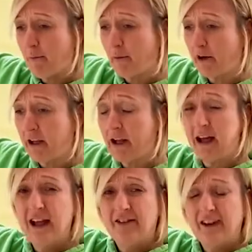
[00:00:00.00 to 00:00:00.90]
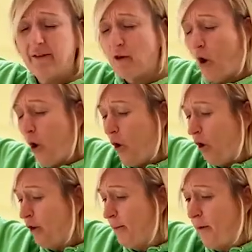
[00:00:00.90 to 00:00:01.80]
the body, it's giving
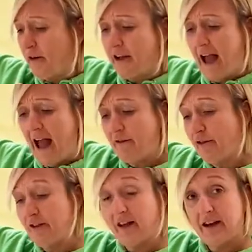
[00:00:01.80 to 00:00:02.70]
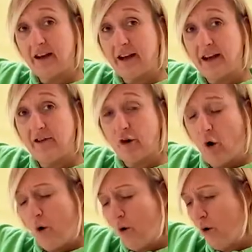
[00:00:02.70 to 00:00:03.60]
all the body everything that it needs,
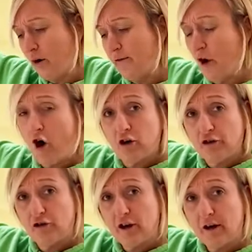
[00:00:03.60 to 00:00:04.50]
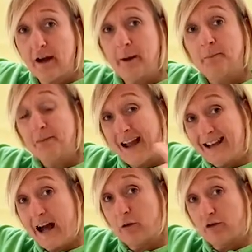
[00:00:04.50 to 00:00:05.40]
all of the oxygen, and
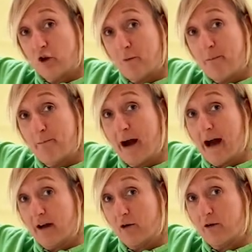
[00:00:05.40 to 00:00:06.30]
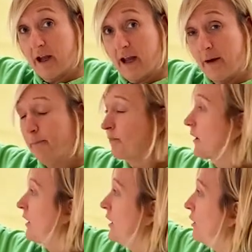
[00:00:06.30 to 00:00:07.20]
now it's coming back, okay?
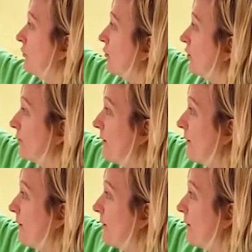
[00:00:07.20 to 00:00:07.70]
So it's